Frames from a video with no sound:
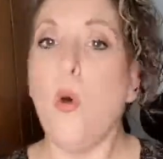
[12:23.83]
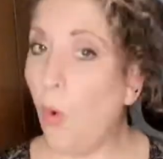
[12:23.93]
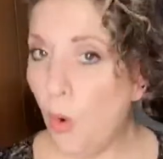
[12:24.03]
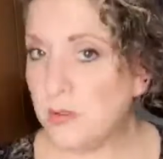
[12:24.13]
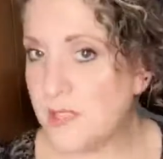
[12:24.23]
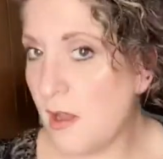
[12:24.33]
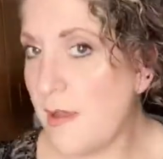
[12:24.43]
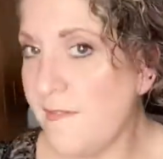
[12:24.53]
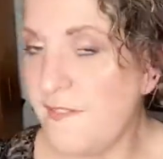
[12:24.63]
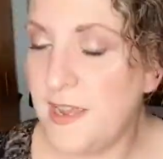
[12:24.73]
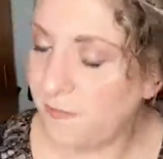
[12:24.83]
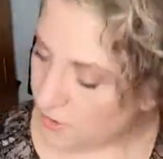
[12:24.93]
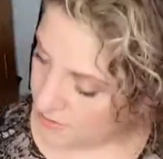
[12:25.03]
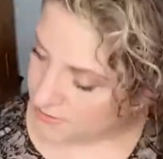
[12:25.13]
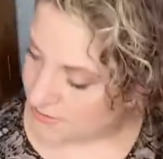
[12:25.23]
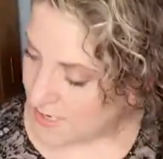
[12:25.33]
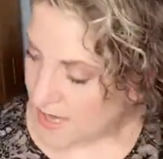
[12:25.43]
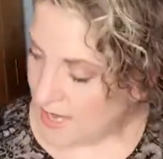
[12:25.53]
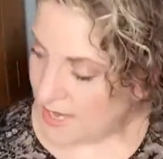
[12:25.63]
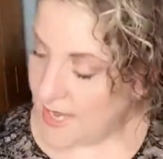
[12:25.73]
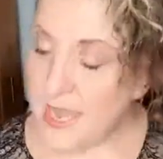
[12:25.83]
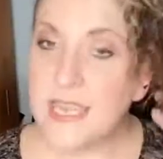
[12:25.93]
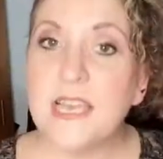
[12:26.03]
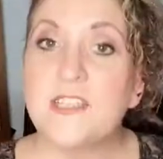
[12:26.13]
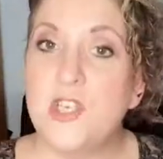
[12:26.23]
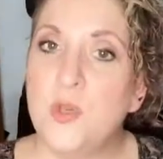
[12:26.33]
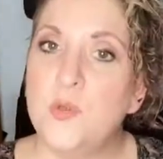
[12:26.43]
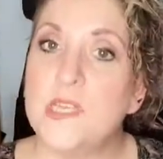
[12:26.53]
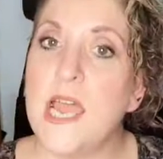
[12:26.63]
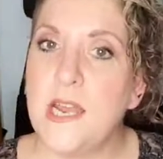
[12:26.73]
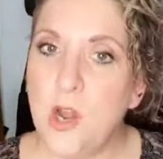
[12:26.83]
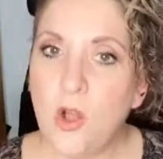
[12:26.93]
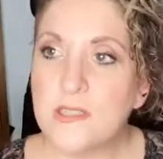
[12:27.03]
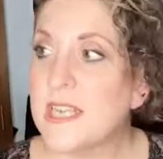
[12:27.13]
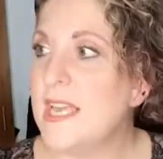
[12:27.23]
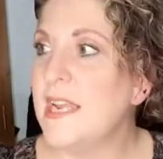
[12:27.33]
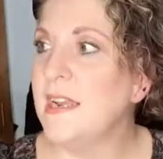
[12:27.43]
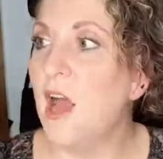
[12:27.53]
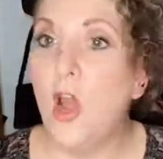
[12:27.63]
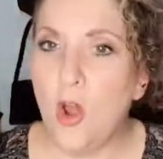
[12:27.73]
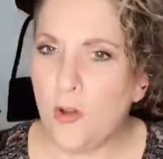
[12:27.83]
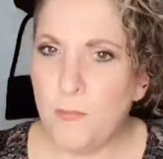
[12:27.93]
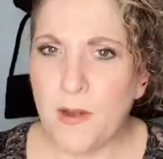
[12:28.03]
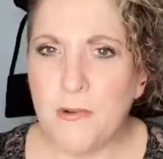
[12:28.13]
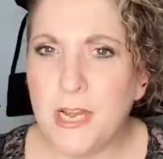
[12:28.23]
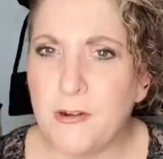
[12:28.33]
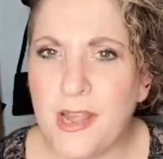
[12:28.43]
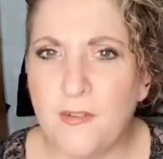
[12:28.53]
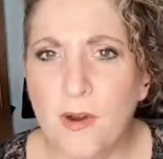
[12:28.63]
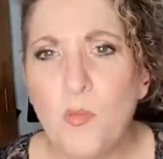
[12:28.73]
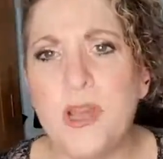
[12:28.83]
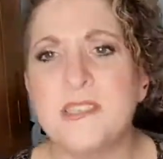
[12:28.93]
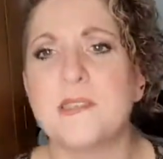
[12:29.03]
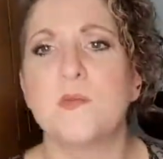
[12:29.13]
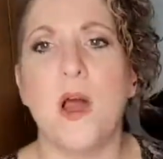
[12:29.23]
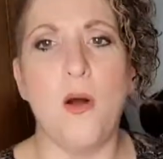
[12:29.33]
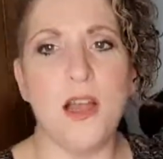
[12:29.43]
all-time favourites. It gets used a lot in a lot of my Recreate the Runways as well.